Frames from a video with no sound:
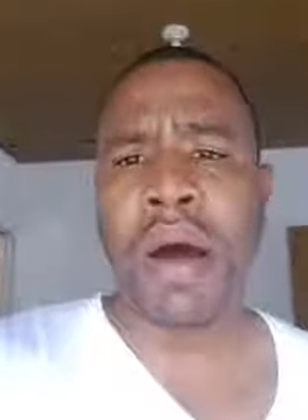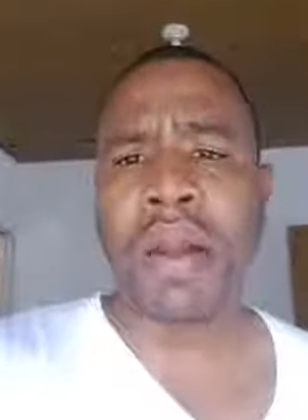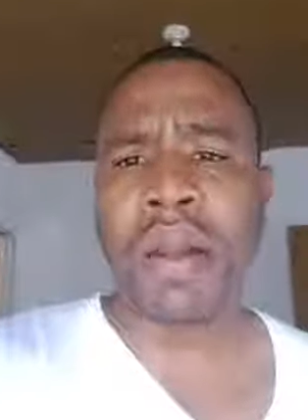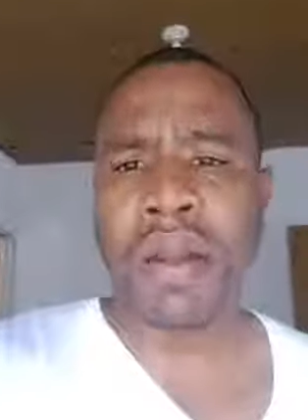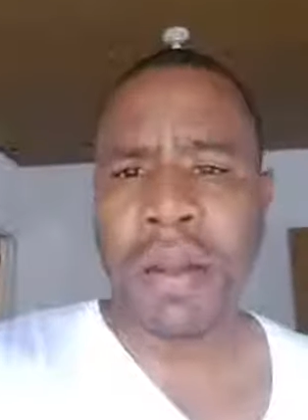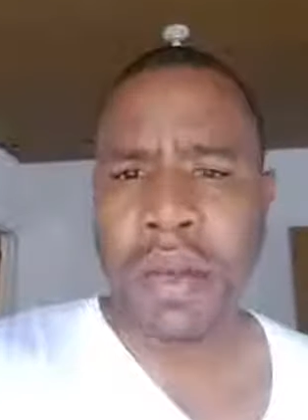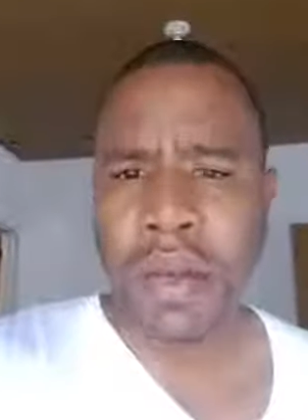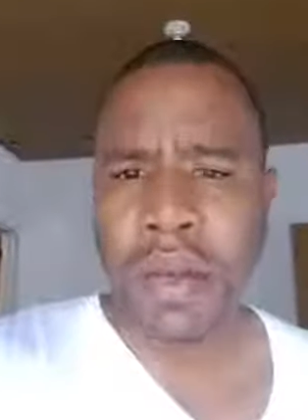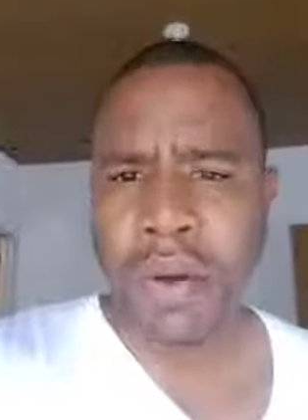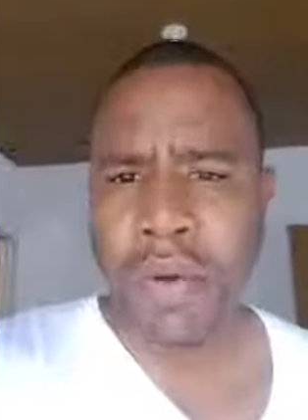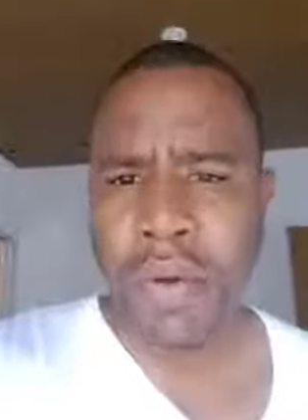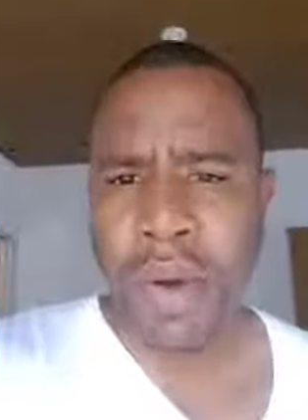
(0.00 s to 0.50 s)

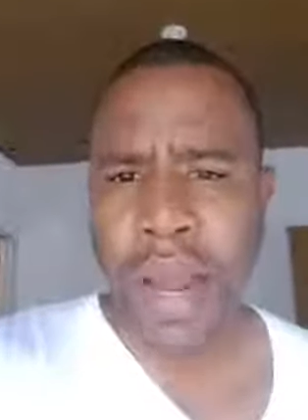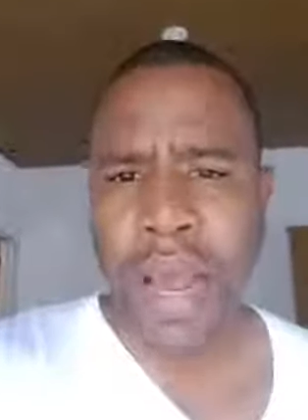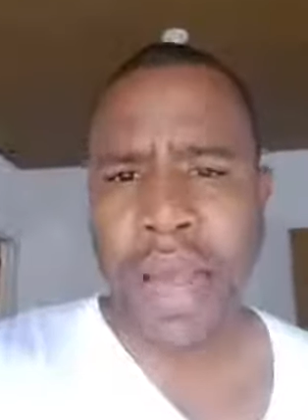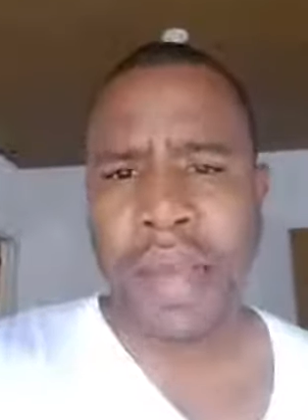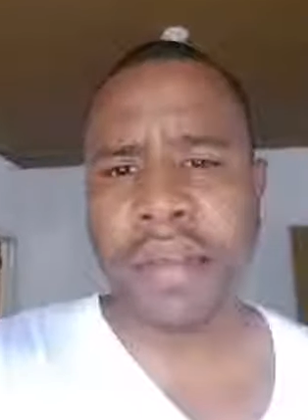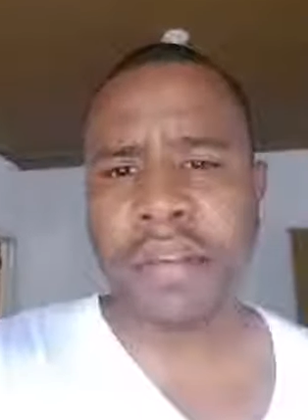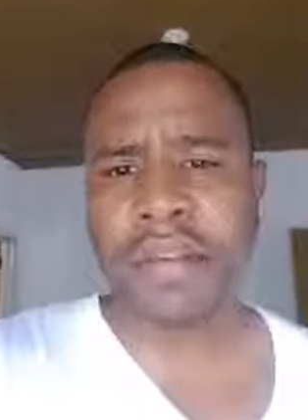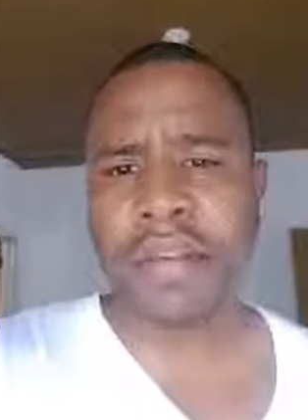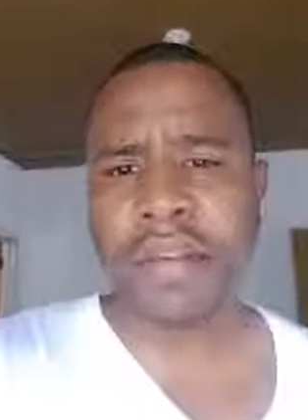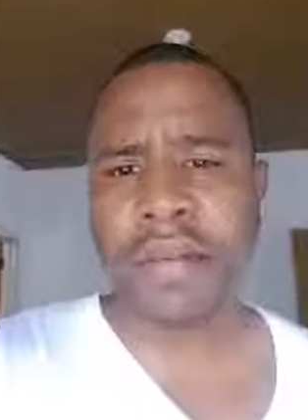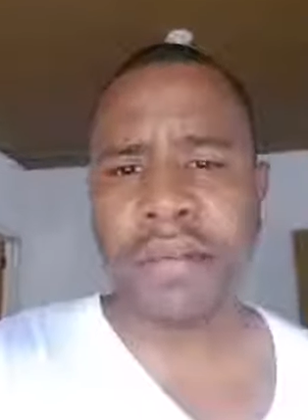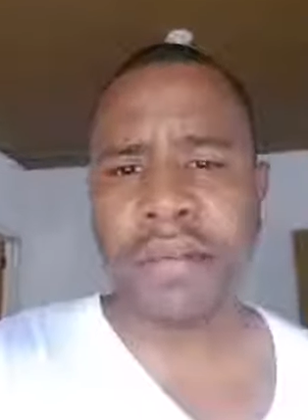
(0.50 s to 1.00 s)
on the
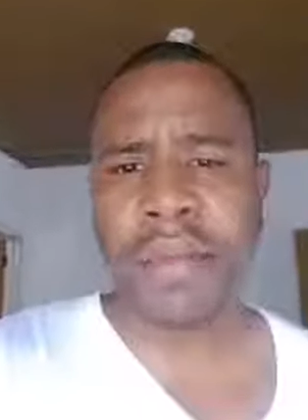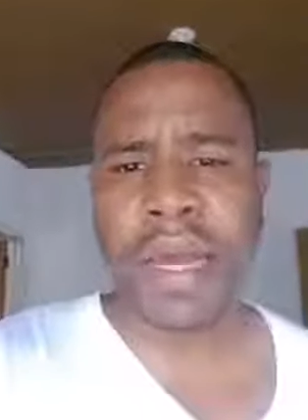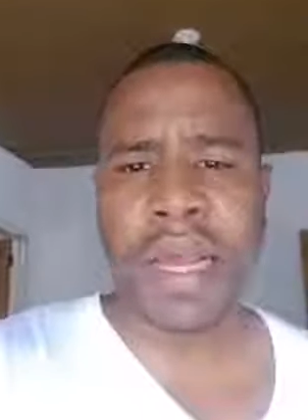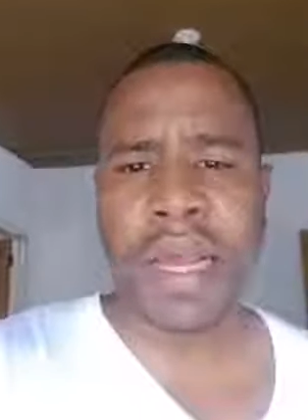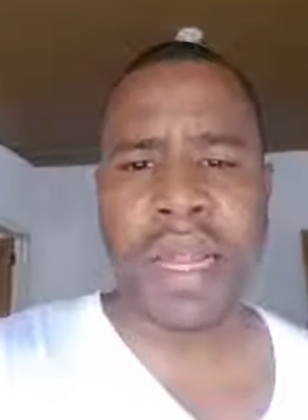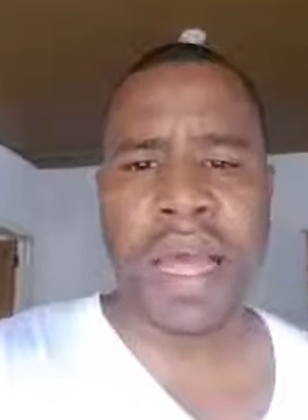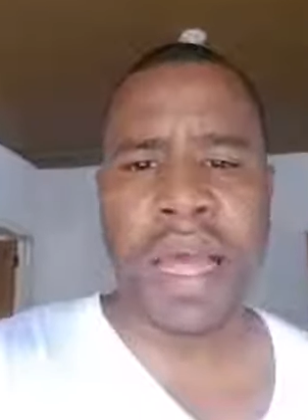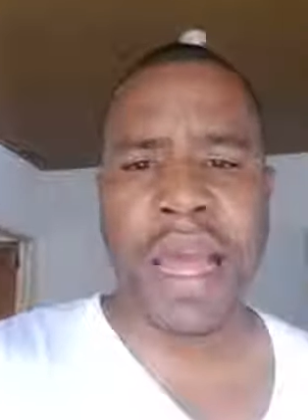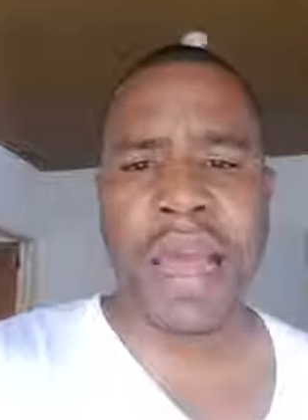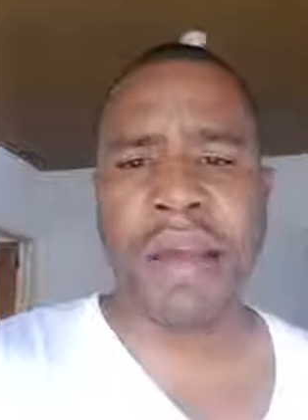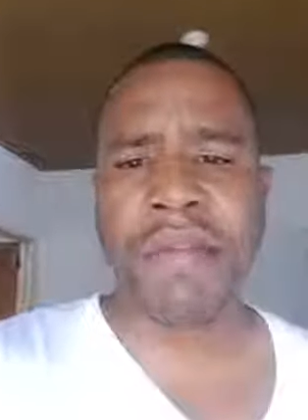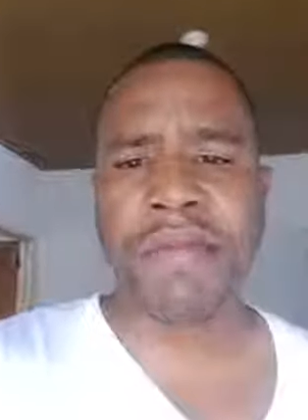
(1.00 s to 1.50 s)
rise in
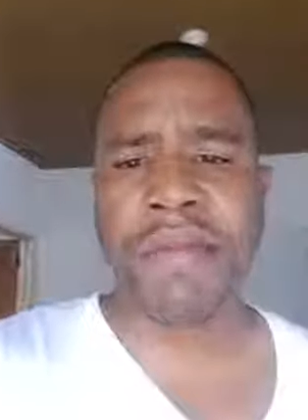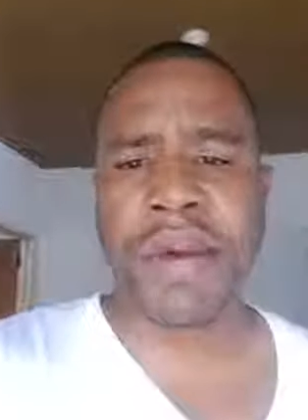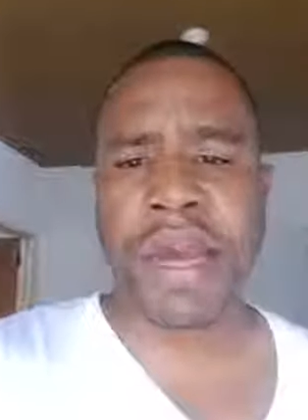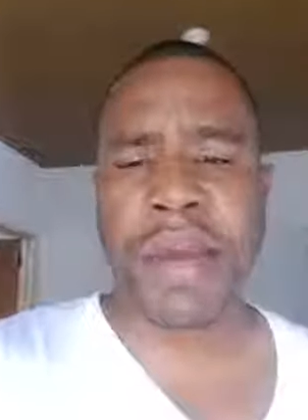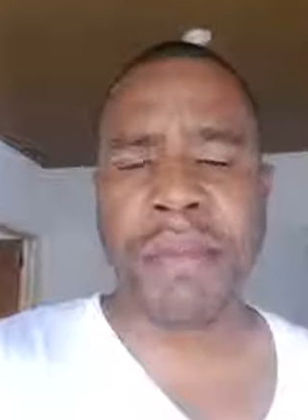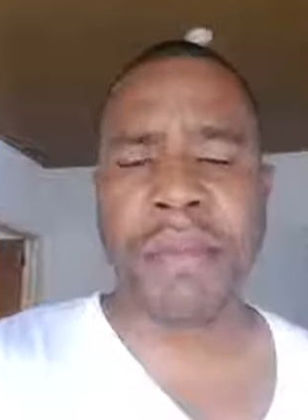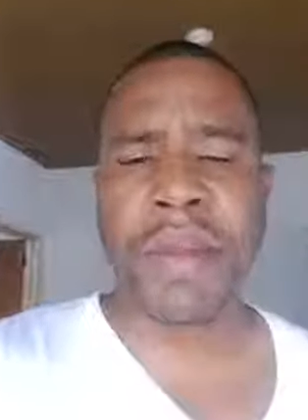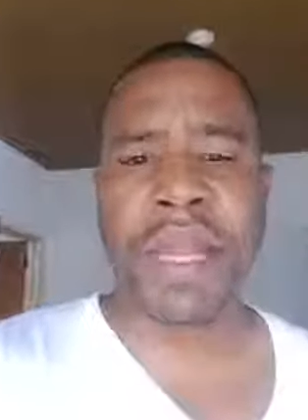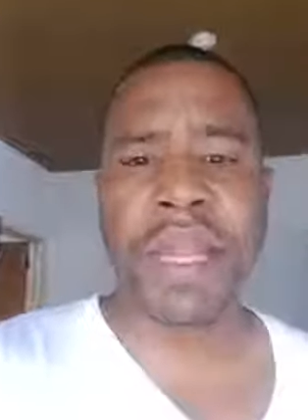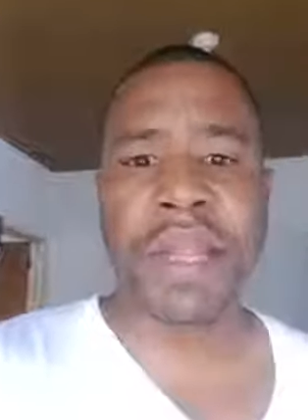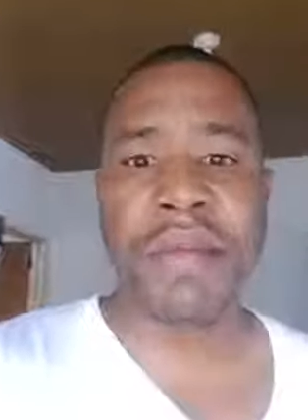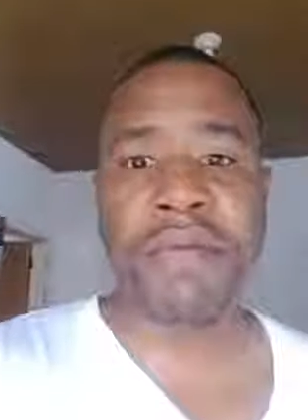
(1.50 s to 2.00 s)
my life,
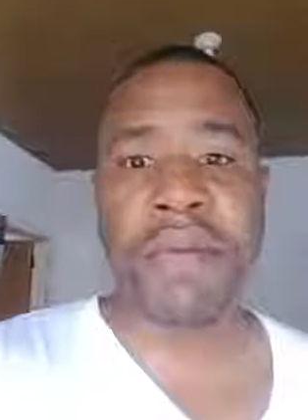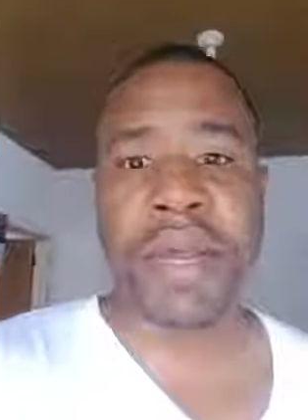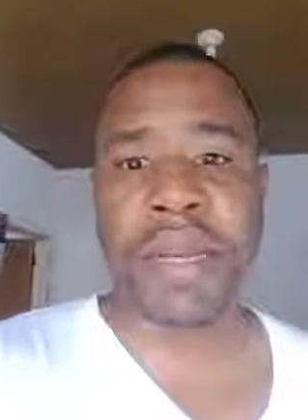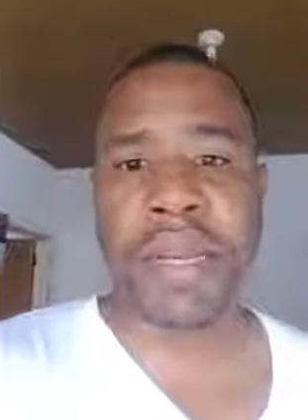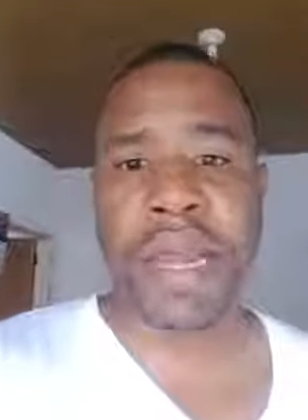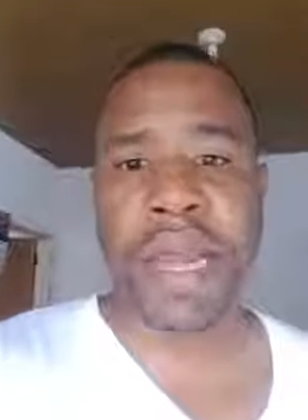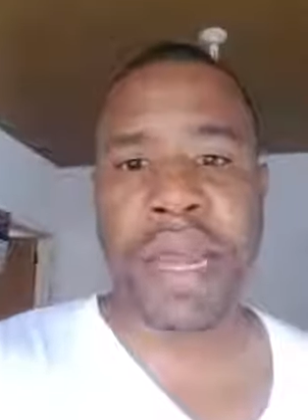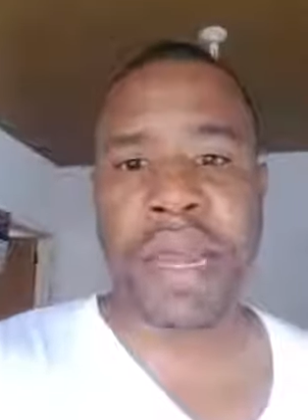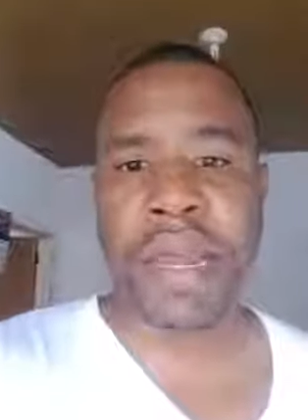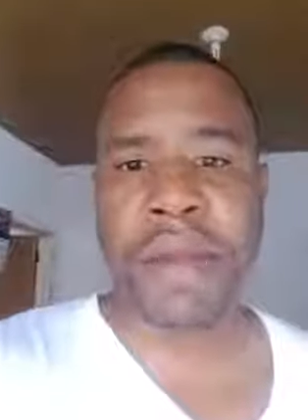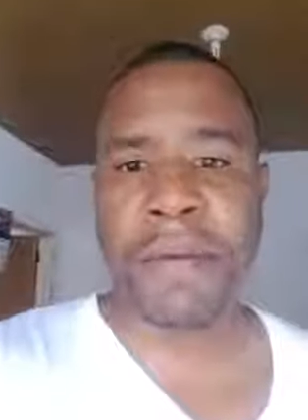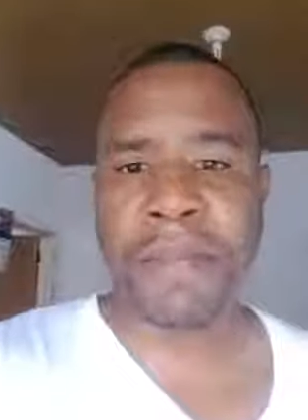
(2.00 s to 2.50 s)
I believe that
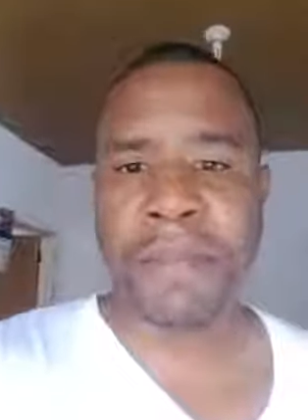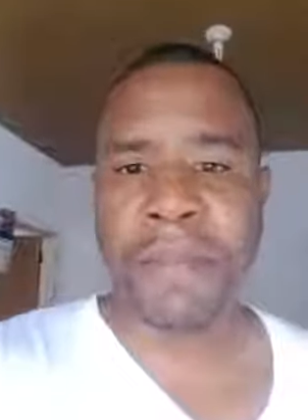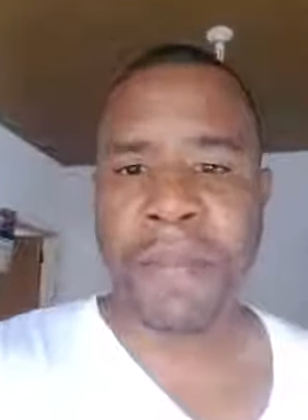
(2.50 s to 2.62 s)
I